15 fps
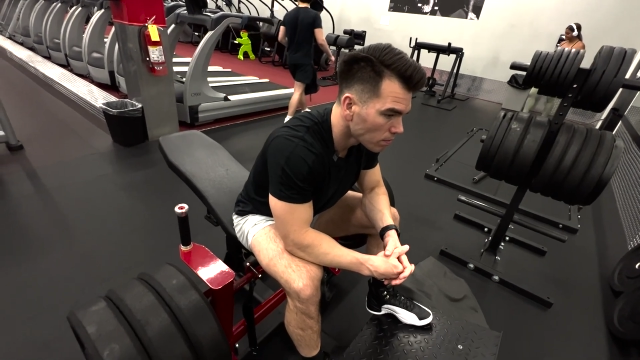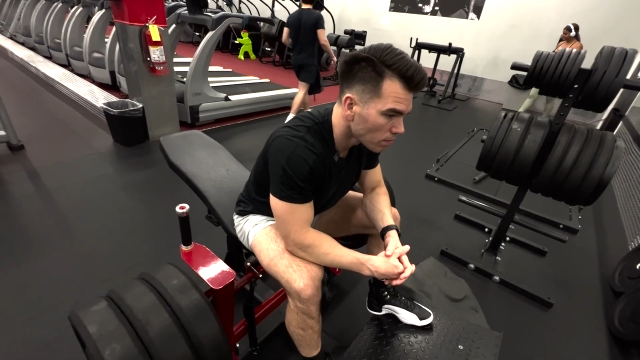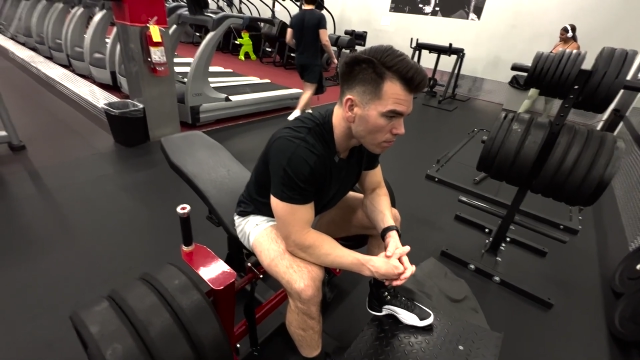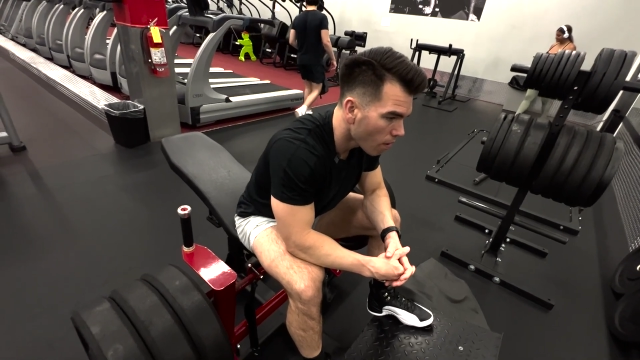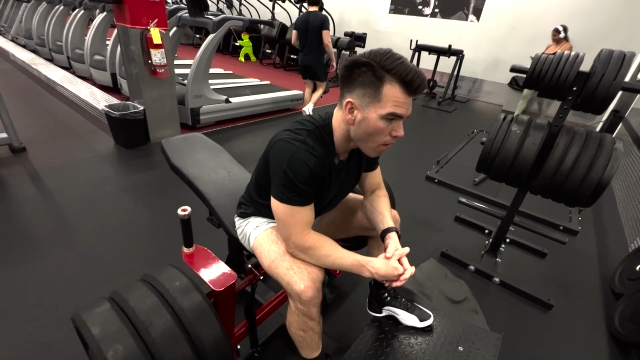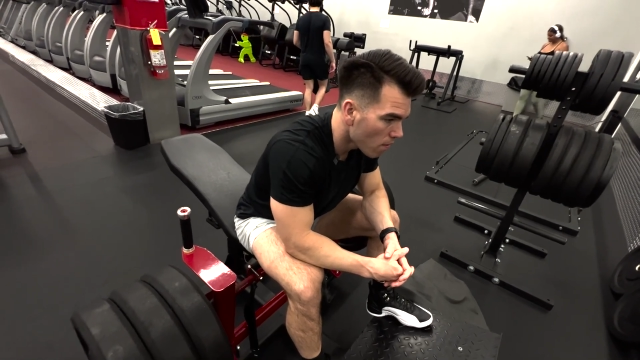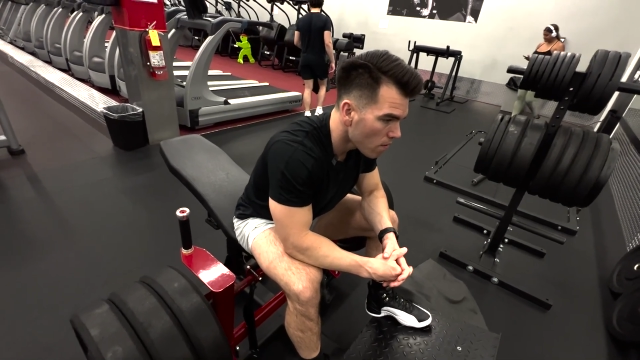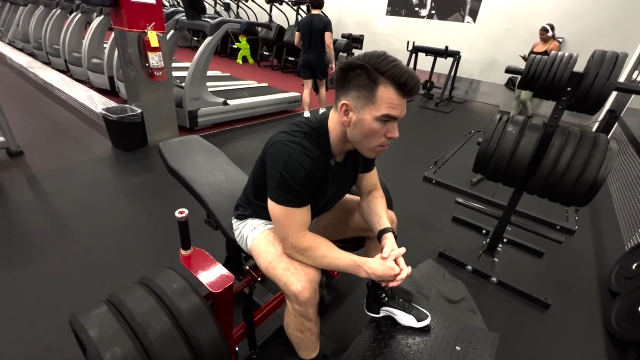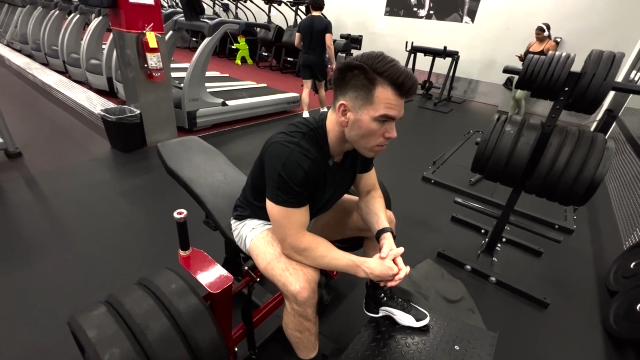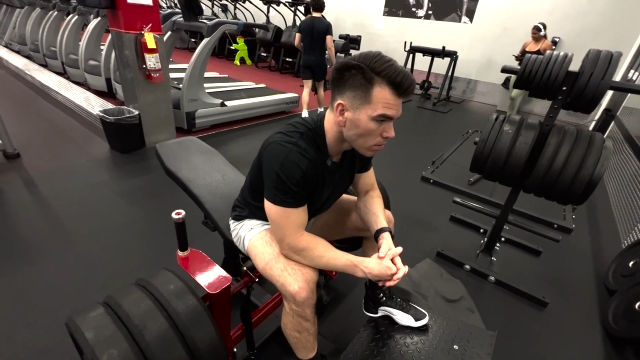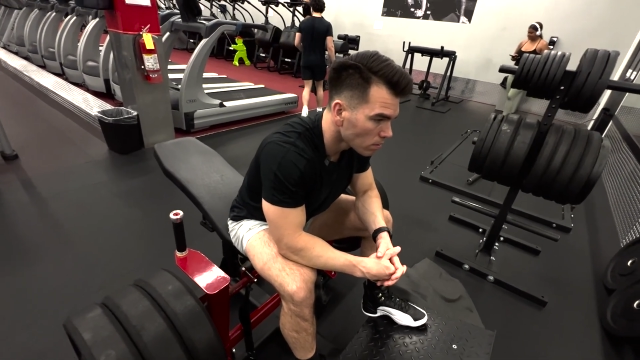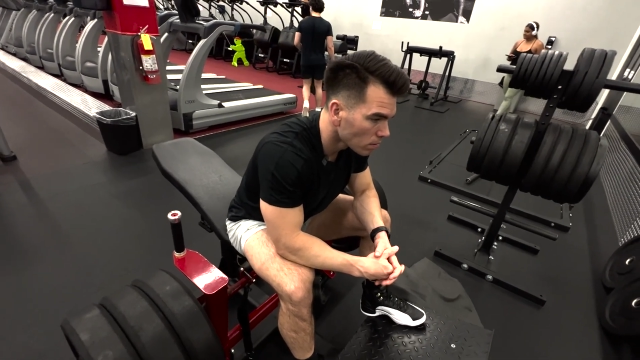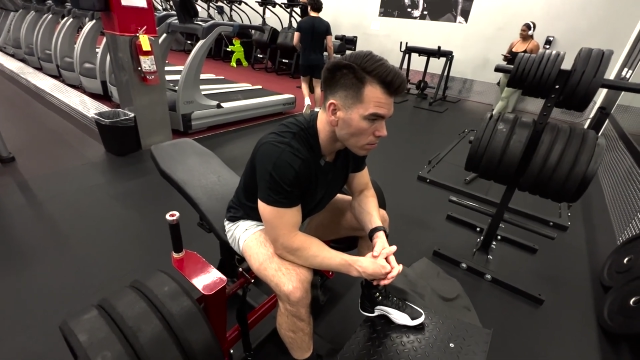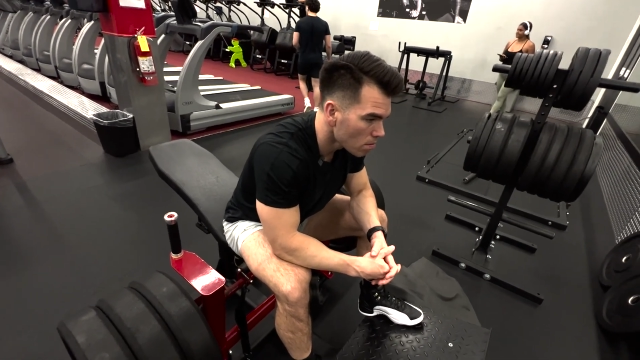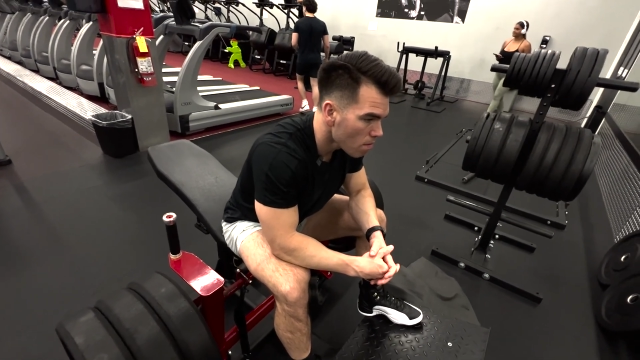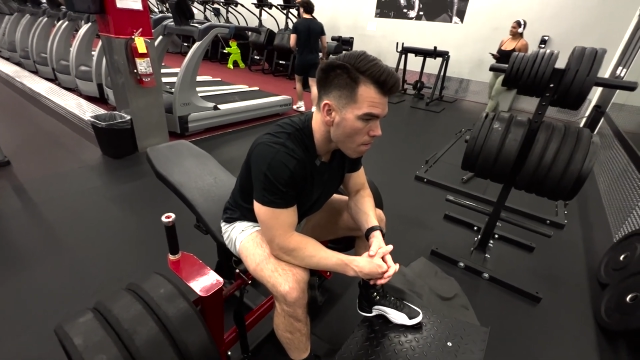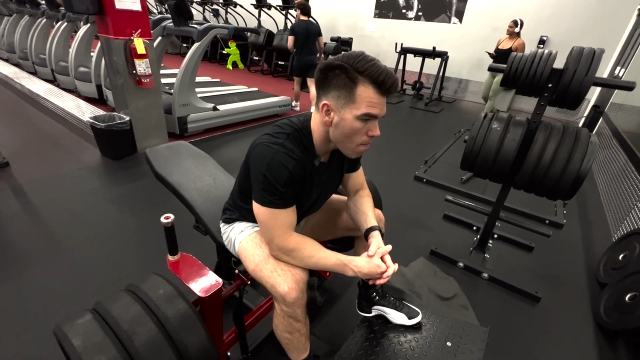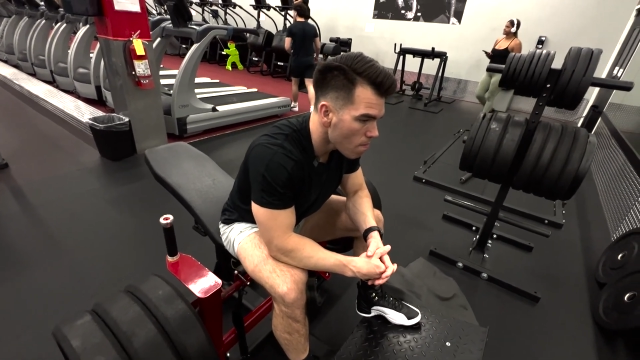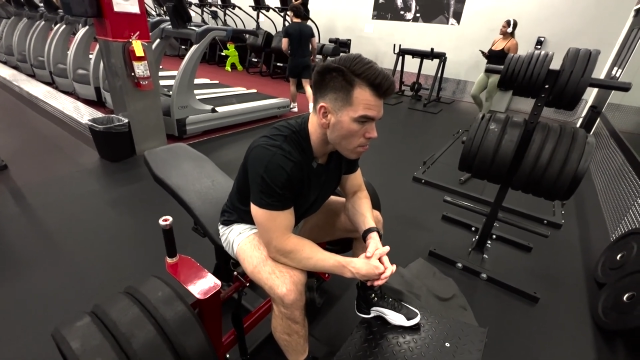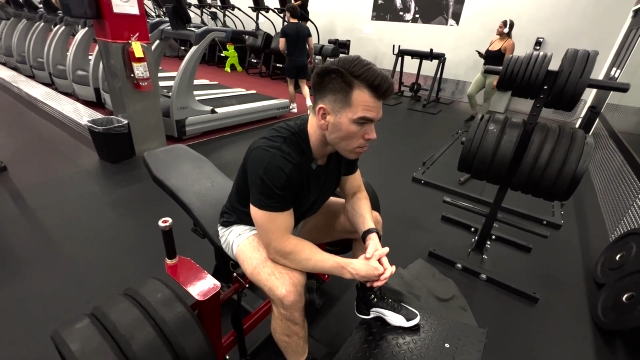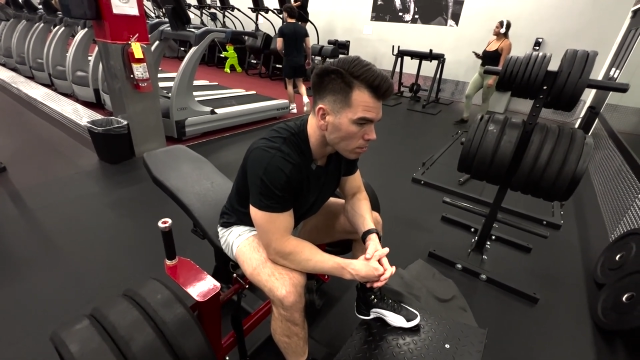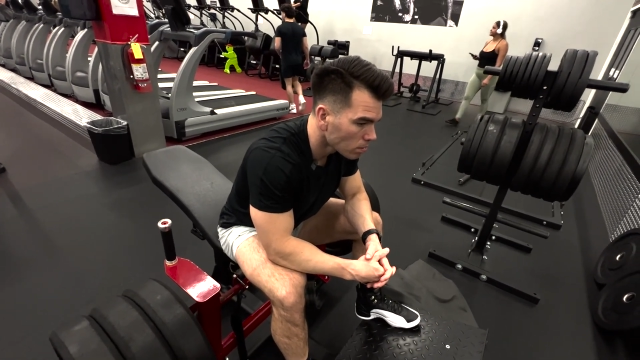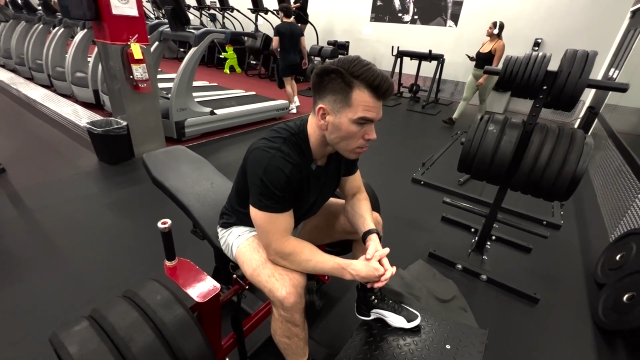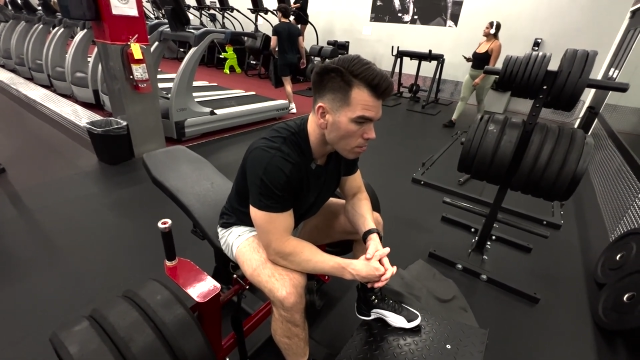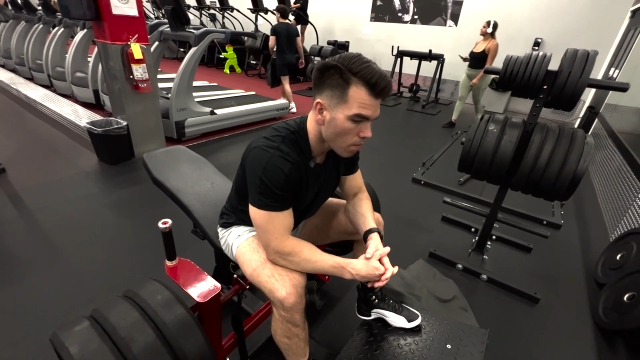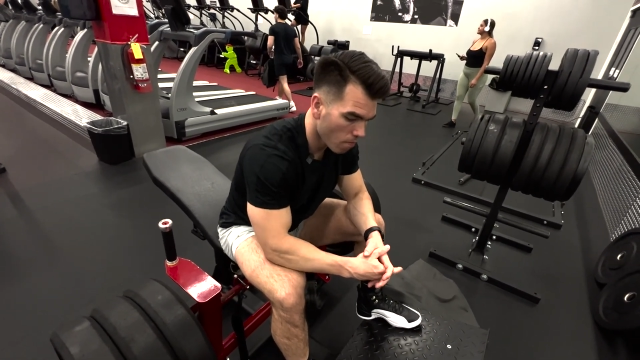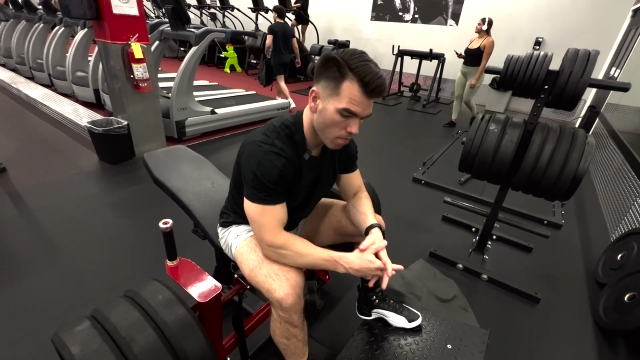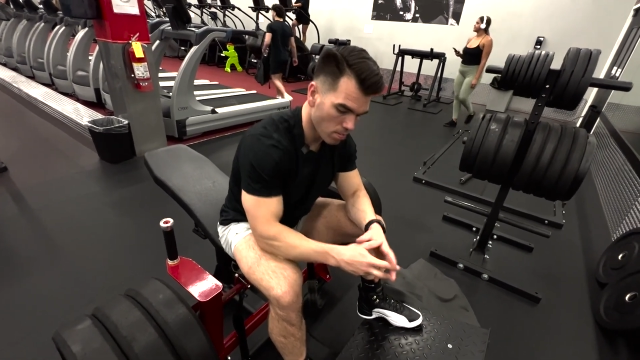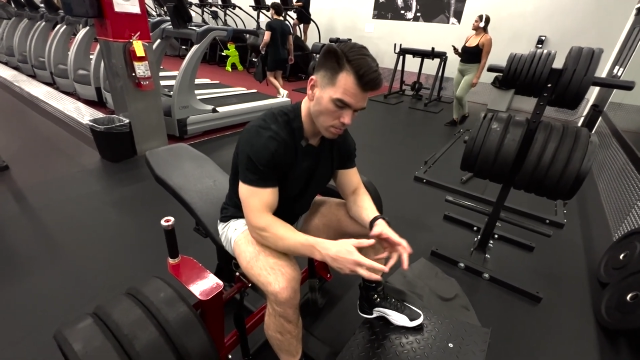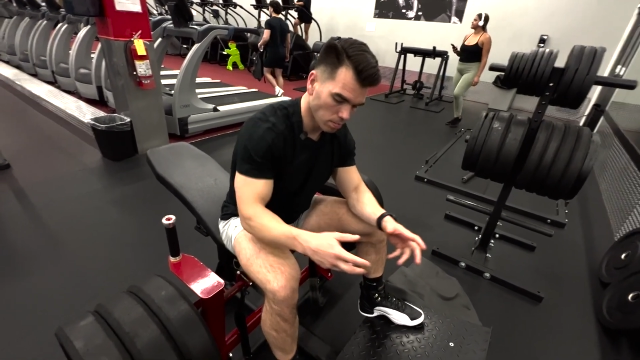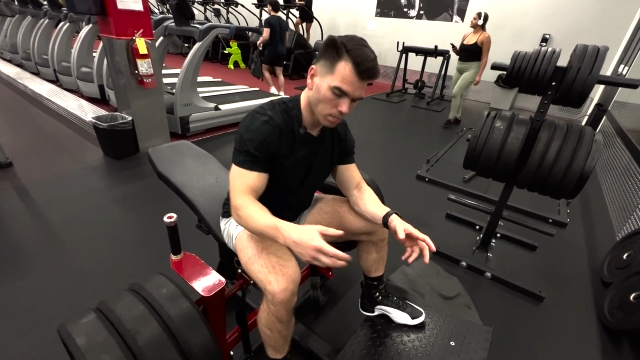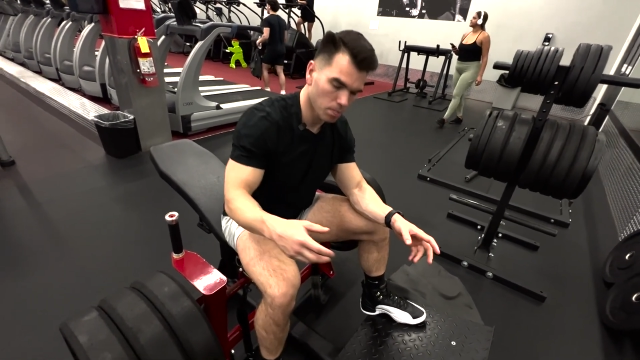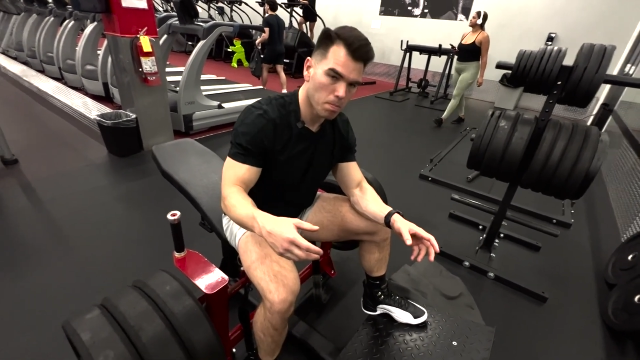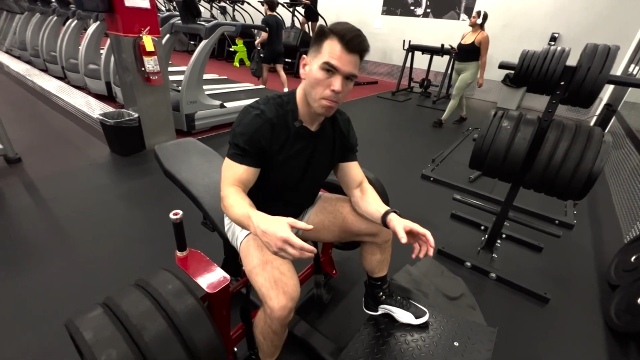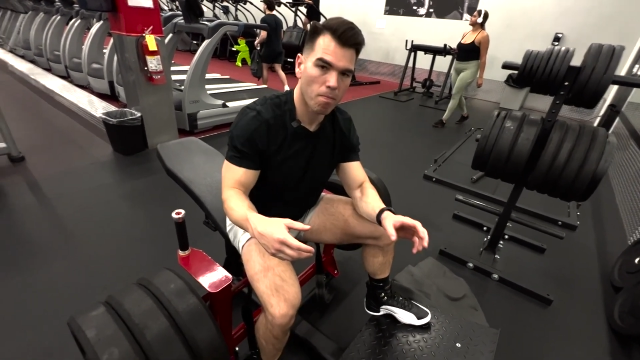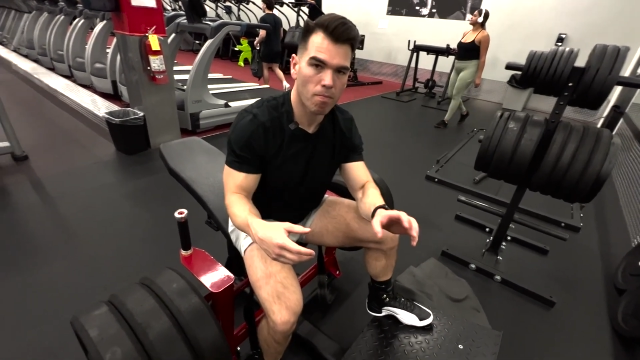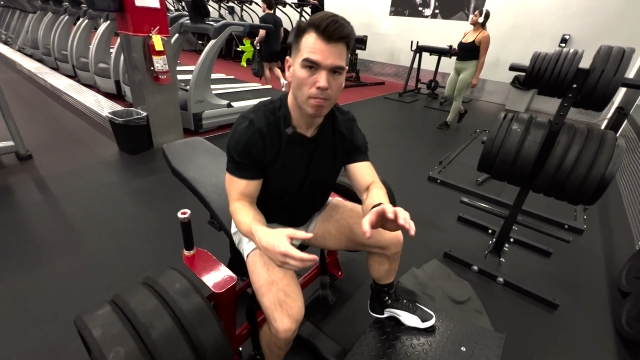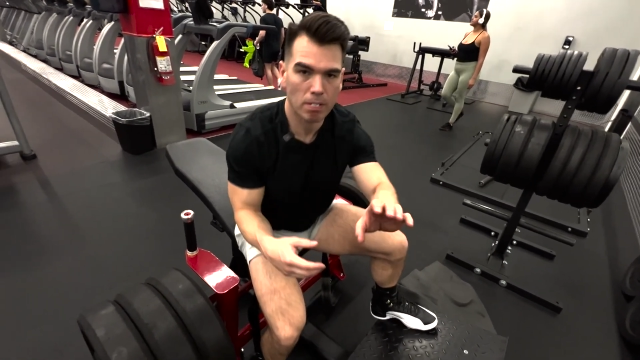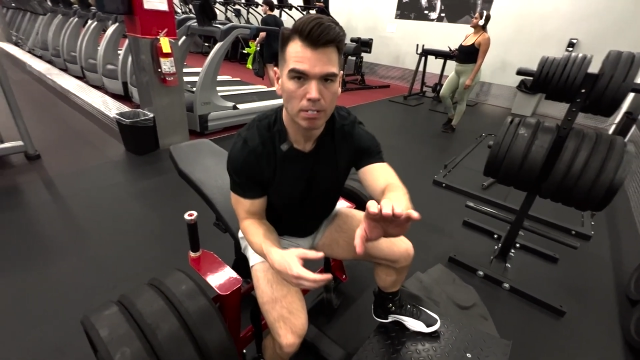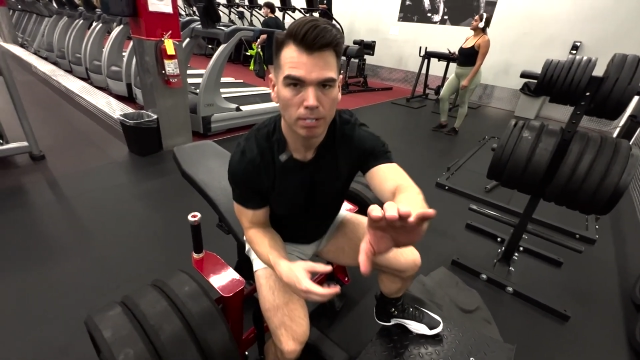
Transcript: We have a, a few months out from the Sheffield.